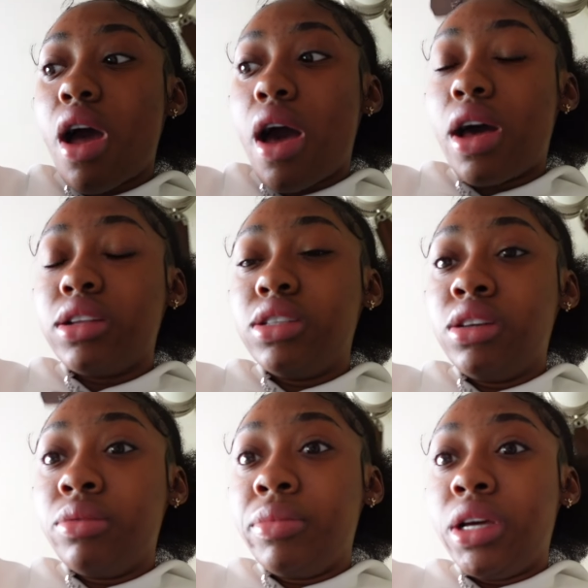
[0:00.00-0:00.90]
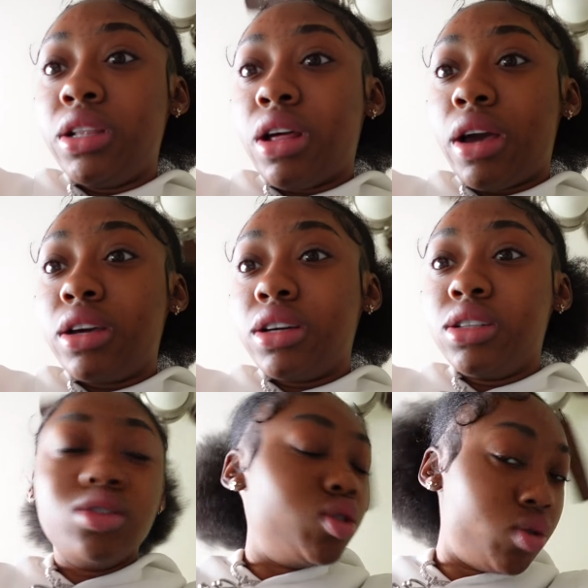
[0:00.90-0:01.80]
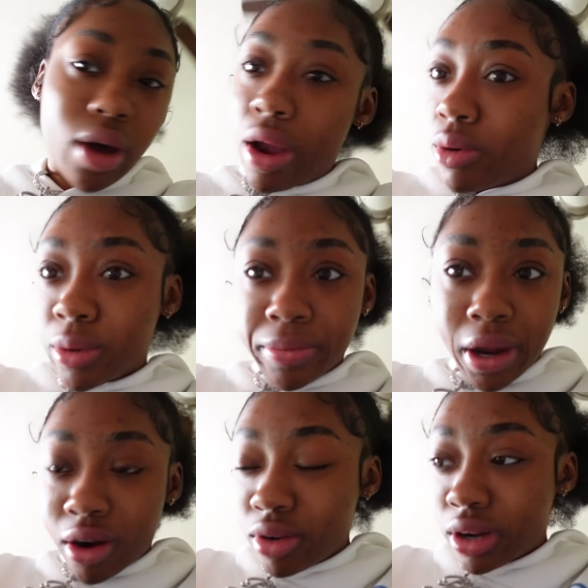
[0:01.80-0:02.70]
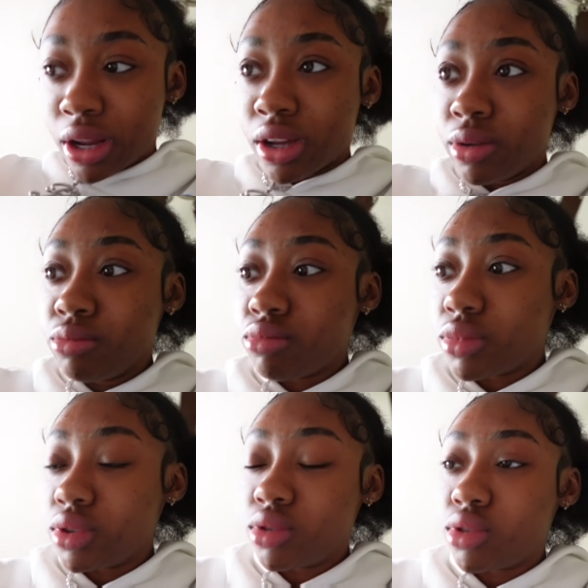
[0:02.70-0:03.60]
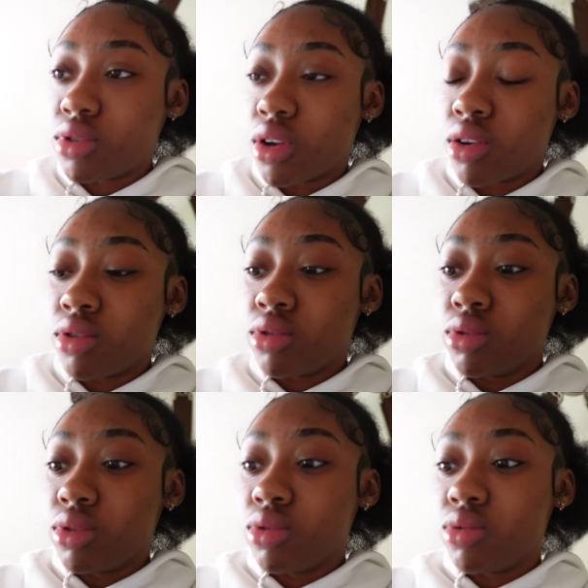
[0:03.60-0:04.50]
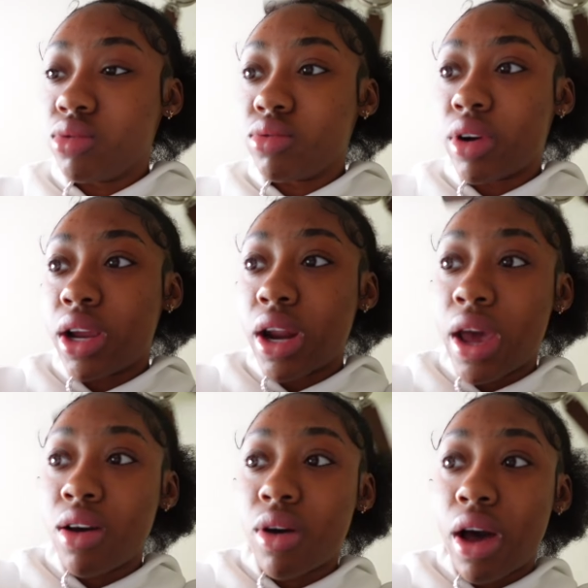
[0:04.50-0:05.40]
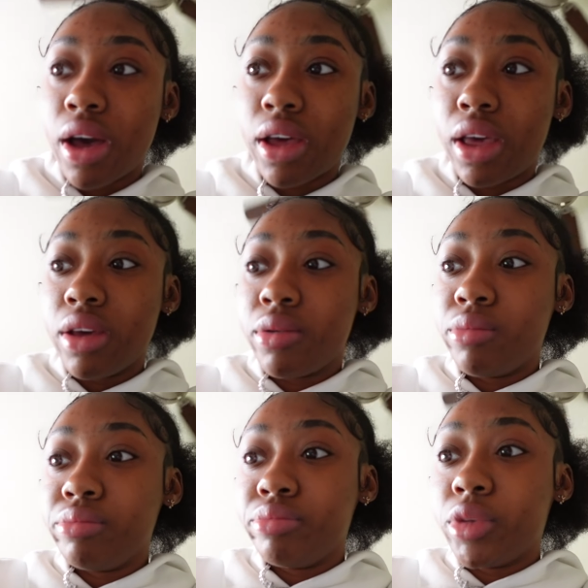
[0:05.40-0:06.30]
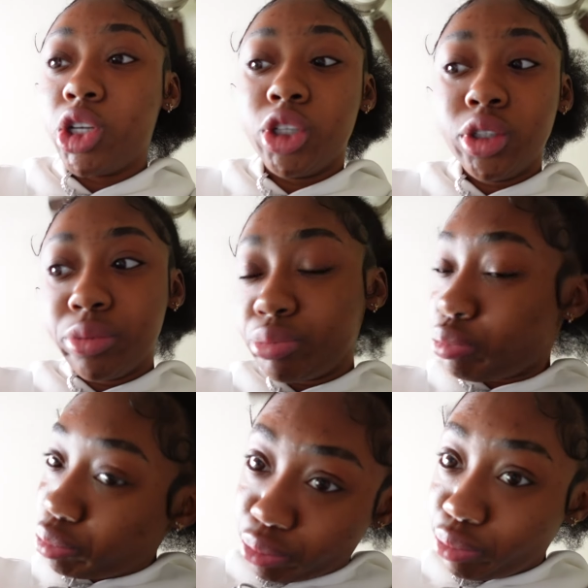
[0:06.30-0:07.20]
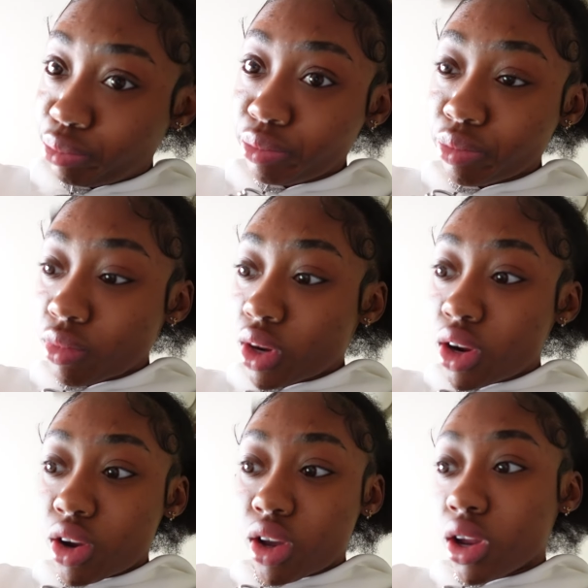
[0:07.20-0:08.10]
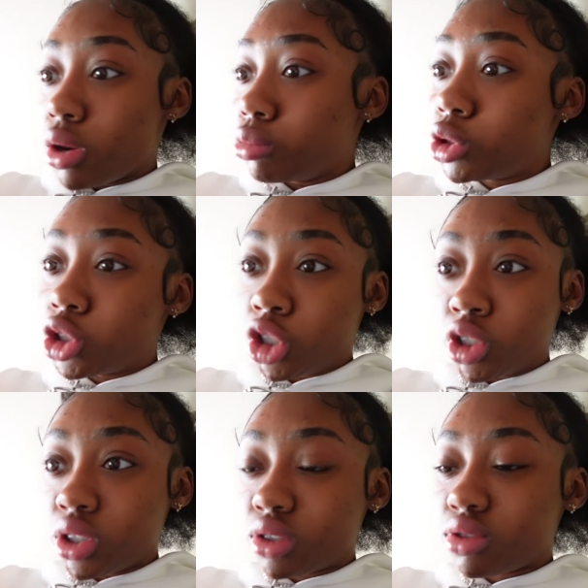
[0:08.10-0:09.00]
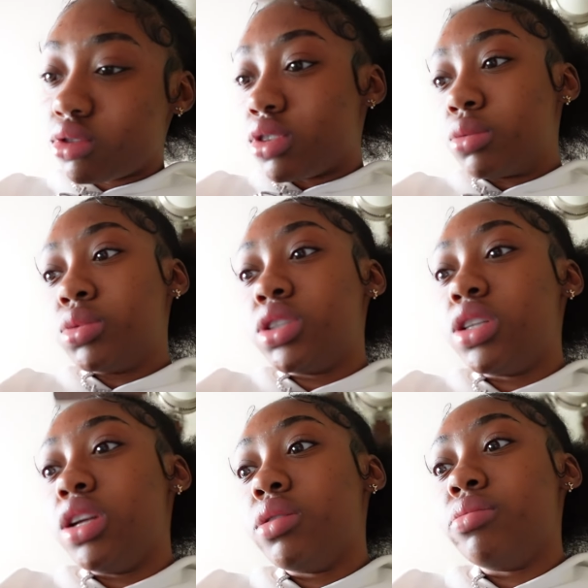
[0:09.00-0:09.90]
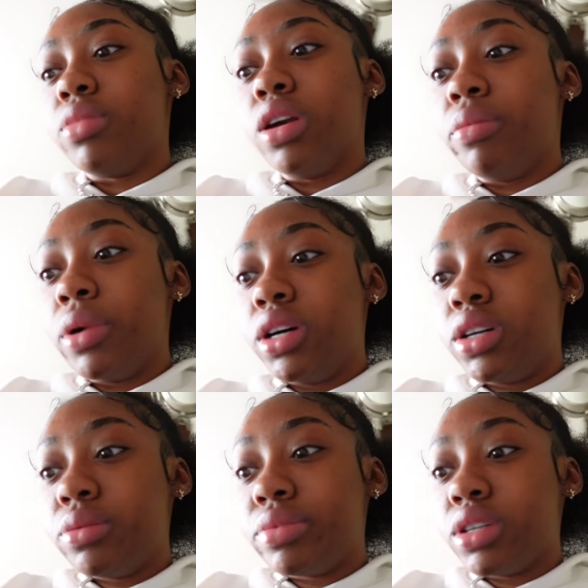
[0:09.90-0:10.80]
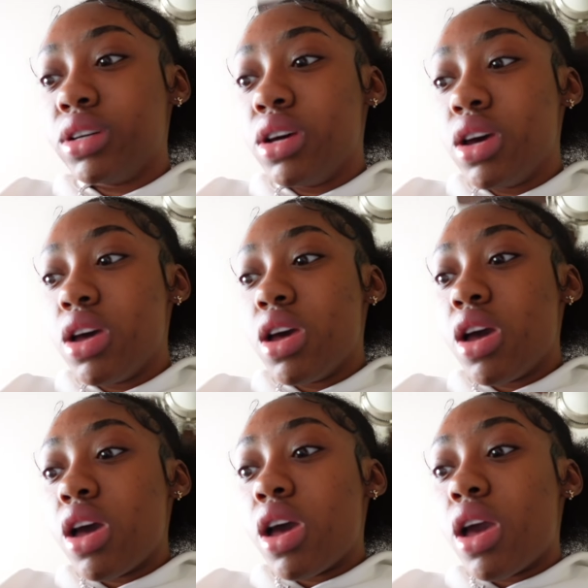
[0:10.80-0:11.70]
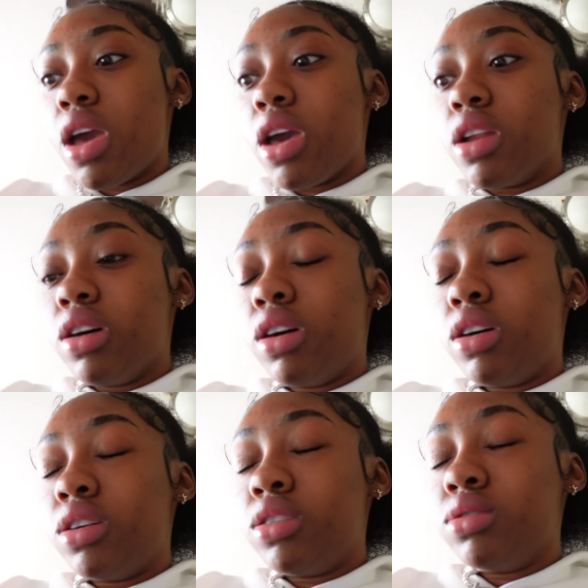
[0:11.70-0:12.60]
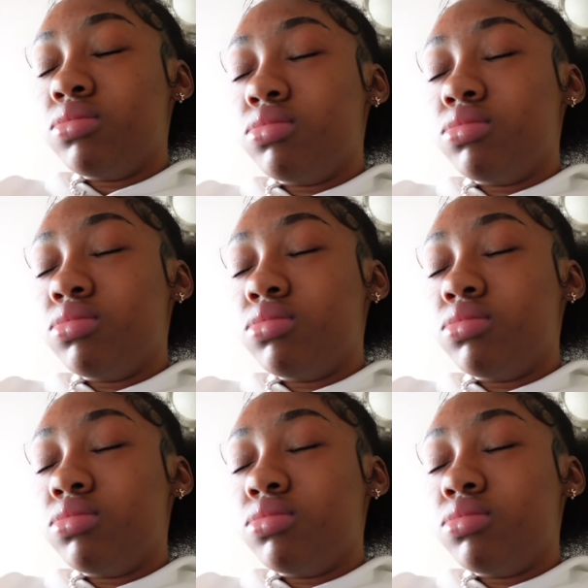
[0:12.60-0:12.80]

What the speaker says: I took me like a 2 hour power nap, so right now I am up and I'm stuck. No, I'm just kidding, but I'm up, and I